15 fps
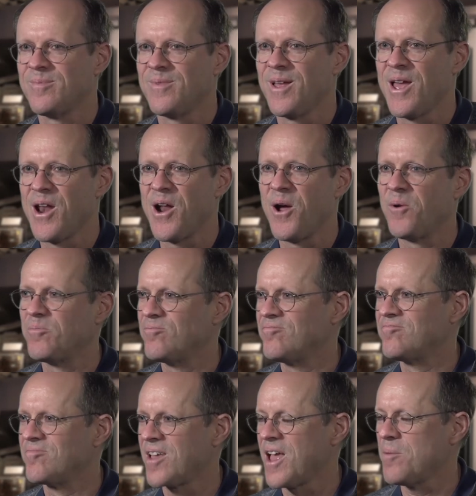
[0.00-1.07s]
you know,
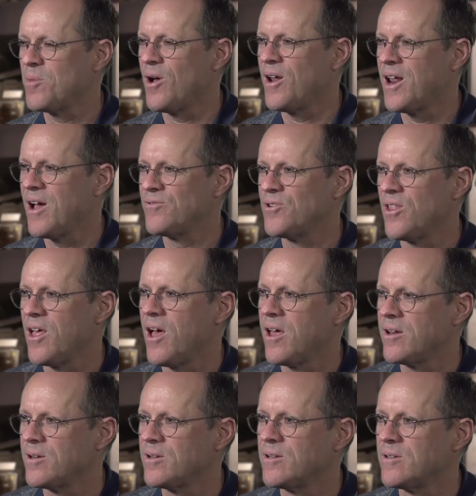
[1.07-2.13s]
came on after that.